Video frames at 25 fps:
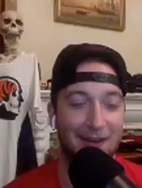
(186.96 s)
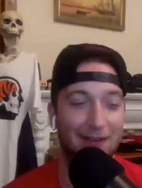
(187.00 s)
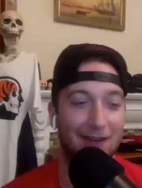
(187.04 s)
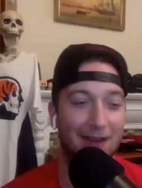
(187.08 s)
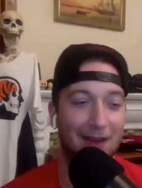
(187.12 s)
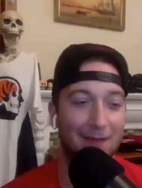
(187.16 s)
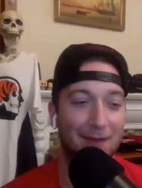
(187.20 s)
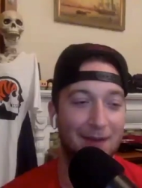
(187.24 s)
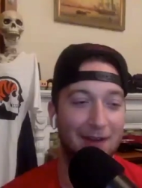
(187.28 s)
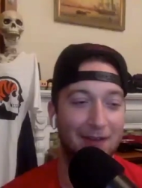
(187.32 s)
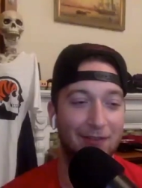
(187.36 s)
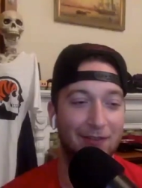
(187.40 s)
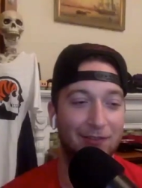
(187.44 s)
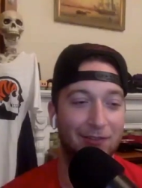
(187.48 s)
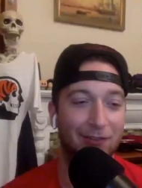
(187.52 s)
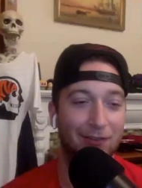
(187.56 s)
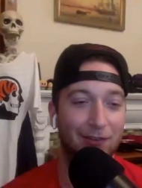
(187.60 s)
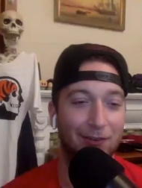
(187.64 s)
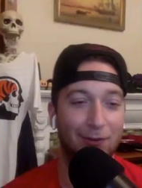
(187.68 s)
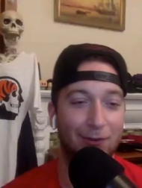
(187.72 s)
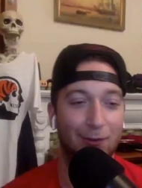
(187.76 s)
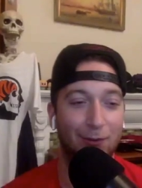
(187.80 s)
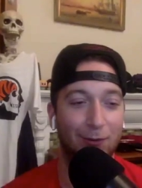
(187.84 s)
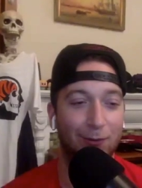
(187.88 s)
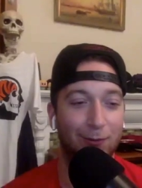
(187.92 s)
I'm not even sure the
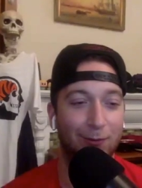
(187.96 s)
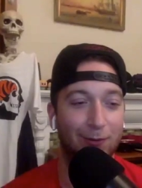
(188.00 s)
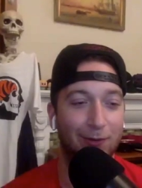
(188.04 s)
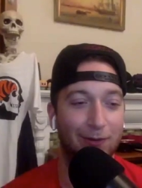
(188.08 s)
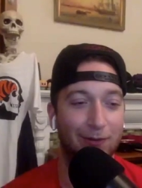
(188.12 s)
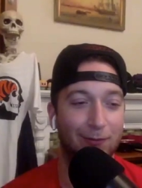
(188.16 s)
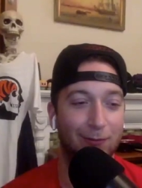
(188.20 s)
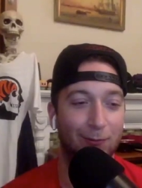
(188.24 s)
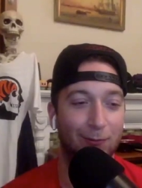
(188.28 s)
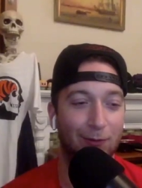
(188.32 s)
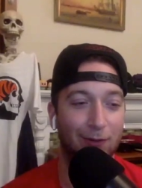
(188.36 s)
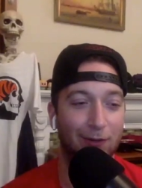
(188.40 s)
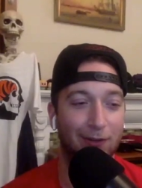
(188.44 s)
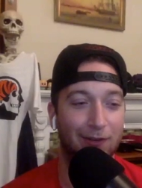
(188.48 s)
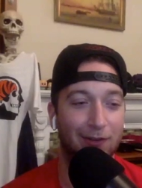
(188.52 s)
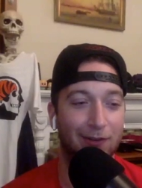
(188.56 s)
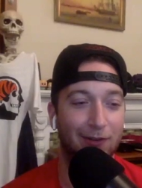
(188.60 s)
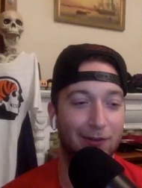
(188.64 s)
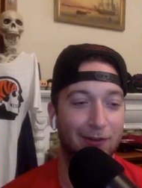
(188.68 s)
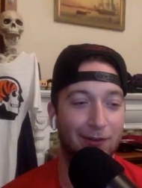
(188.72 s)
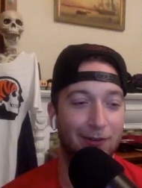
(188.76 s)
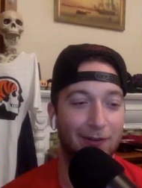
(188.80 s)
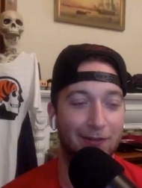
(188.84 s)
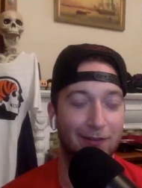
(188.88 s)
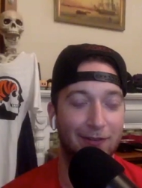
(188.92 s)
Colts would even want
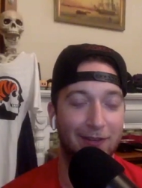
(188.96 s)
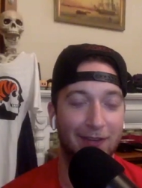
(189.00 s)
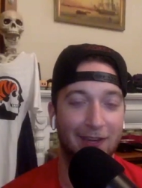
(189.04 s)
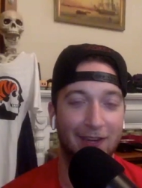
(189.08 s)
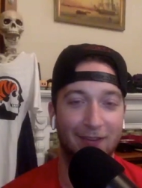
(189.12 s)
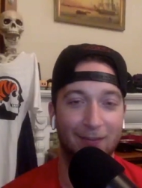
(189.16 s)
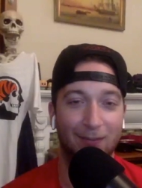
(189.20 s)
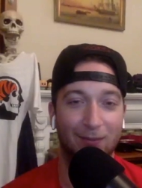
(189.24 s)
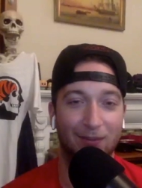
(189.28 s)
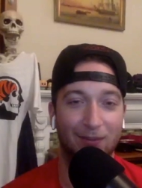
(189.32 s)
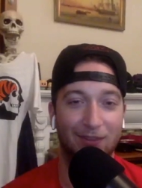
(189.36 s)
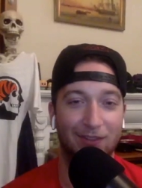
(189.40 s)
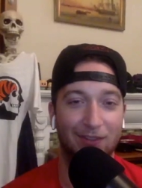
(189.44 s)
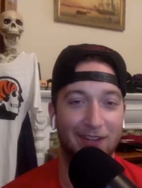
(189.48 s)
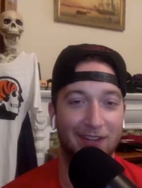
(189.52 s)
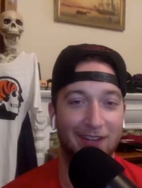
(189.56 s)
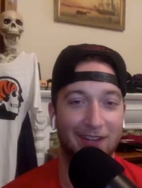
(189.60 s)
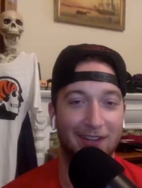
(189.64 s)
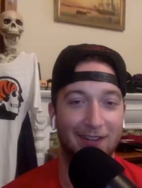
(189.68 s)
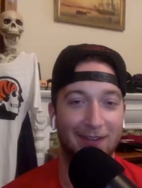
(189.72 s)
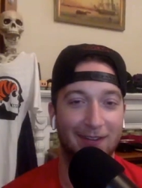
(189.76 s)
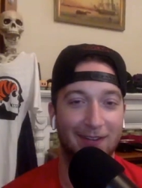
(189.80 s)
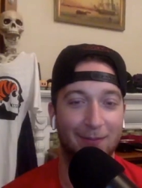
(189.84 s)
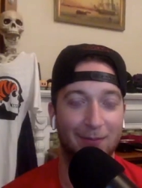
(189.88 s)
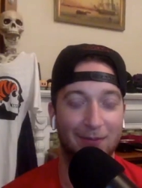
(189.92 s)
Dalton if they have
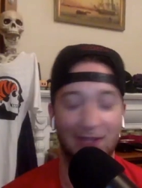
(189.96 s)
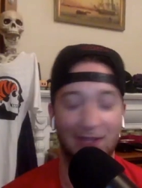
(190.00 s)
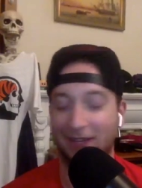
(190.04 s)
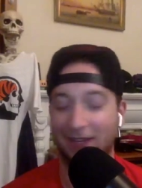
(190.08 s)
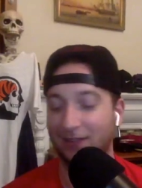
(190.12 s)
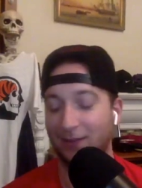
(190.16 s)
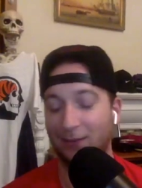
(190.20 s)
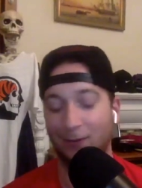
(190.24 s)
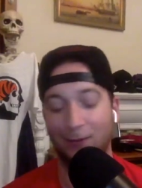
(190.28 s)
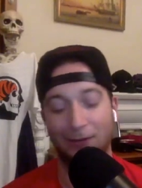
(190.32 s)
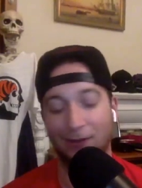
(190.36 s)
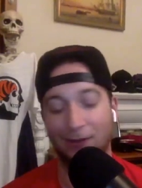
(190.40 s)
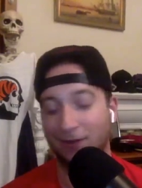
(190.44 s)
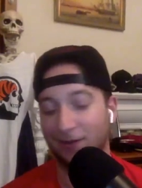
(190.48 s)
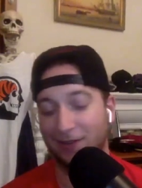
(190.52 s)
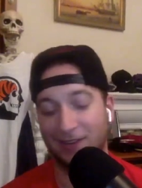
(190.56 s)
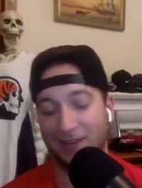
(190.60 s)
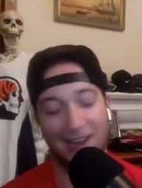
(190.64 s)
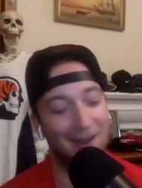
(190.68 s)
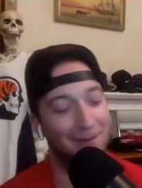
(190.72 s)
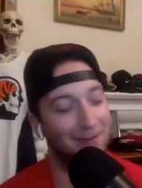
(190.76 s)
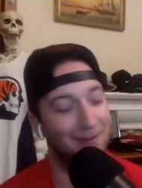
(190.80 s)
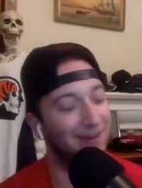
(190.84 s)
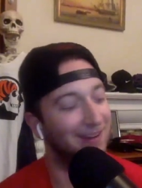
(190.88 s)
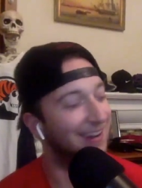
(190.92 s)
Brissett. But that's a whole nother
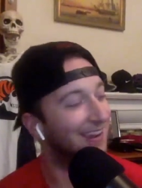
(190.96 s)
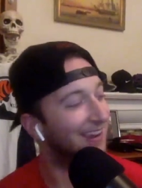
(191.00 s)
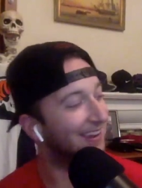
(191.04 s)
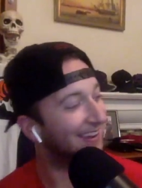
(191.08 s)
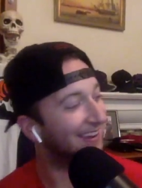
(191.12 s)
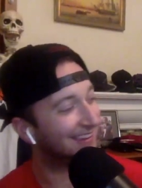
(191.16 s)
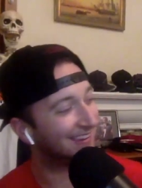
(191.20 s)
topic.